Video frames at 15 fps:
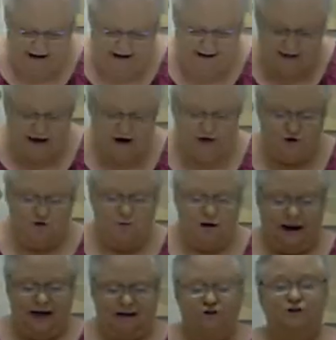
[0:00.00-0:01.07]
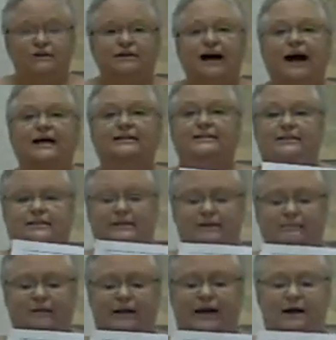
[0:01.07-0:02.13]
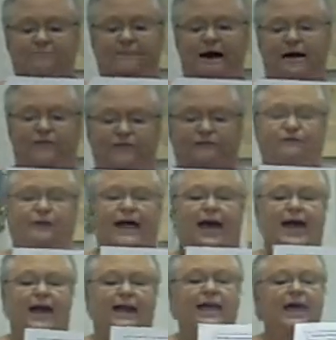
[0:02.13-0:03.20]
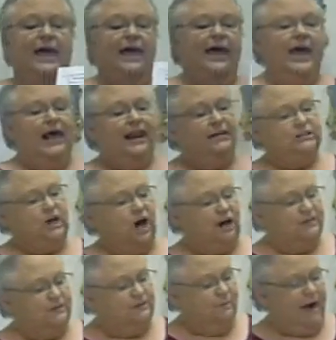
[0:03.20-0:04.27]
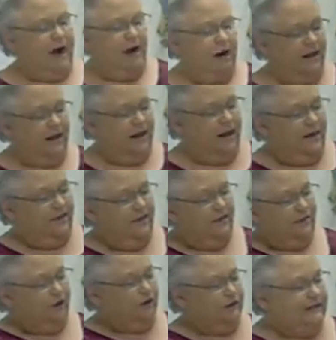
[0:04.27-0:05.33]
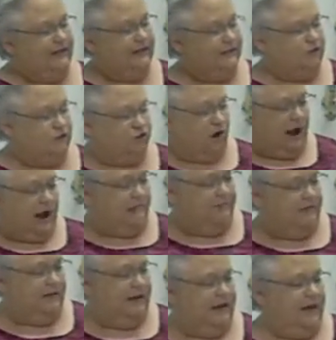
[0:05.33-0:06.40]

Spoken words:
there's one exercise simply about the flag, and it talks about the 13 stripes,